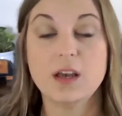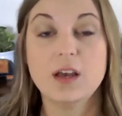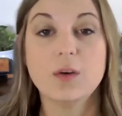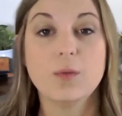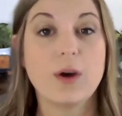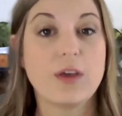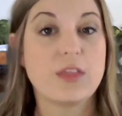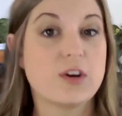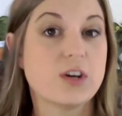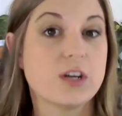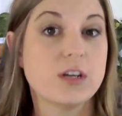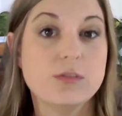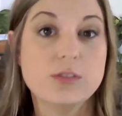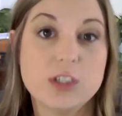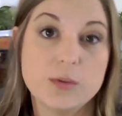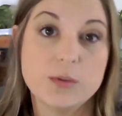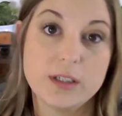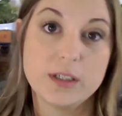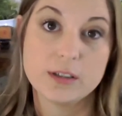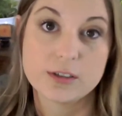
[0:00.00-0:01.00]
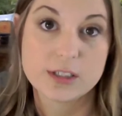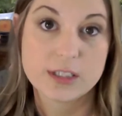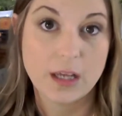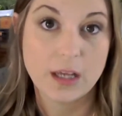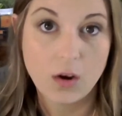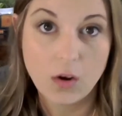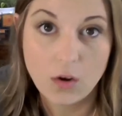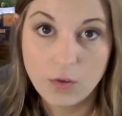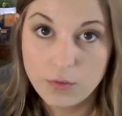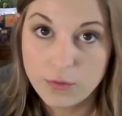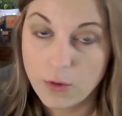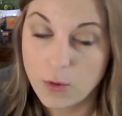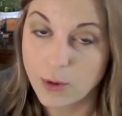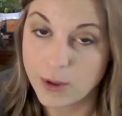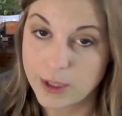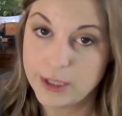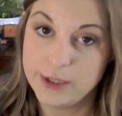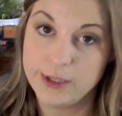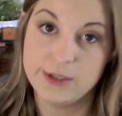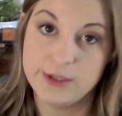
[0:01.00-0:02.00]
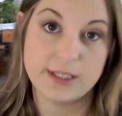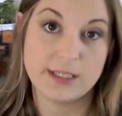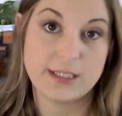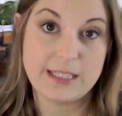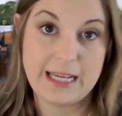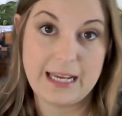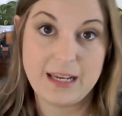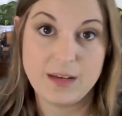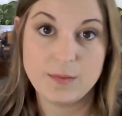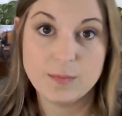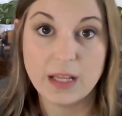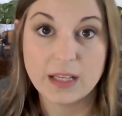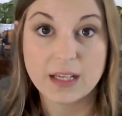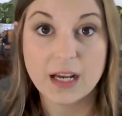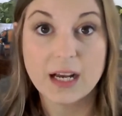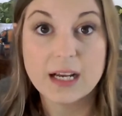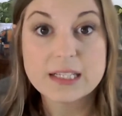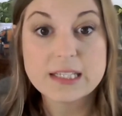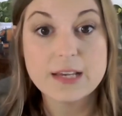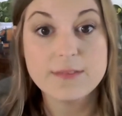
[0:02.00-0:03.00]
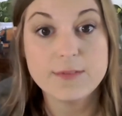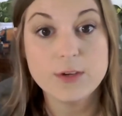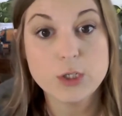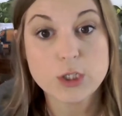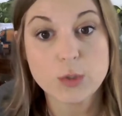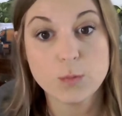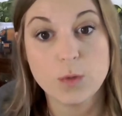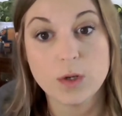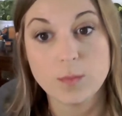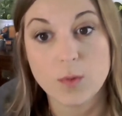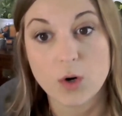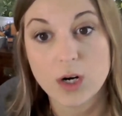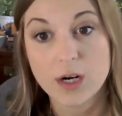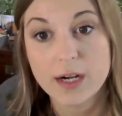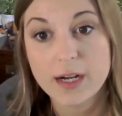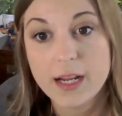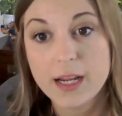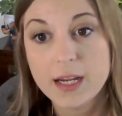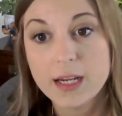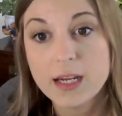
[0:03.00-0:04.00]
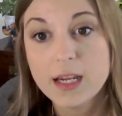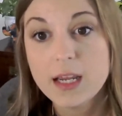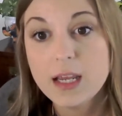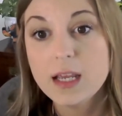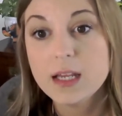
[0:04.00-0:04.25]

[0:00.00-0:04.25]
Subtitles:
Whether you do it yourself or you use a team like us at Fusion One Marketing